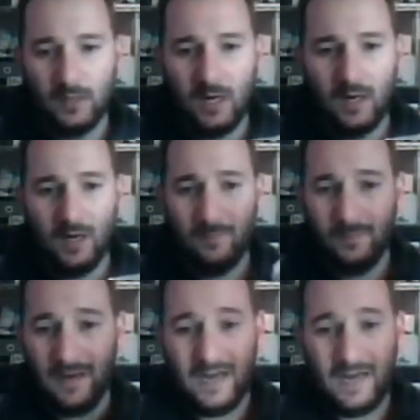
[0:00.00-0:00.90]

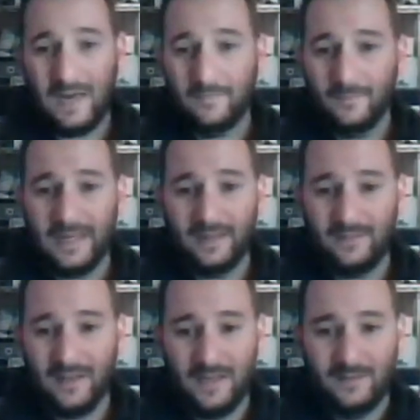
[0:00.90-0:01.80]
Um, I, am like I
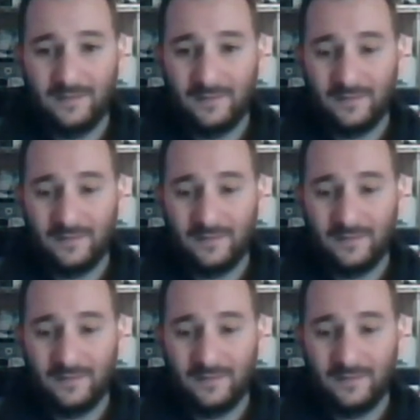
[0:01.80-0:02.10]
said,